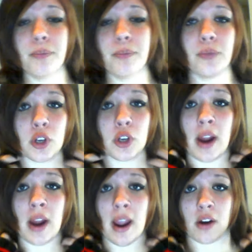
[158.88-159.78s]
your
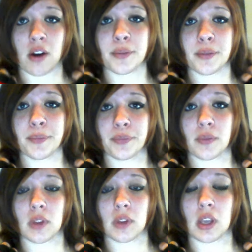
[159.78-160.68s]
hair
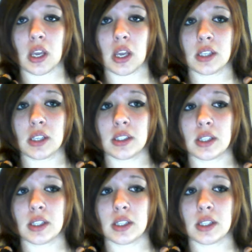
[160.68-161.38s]
is,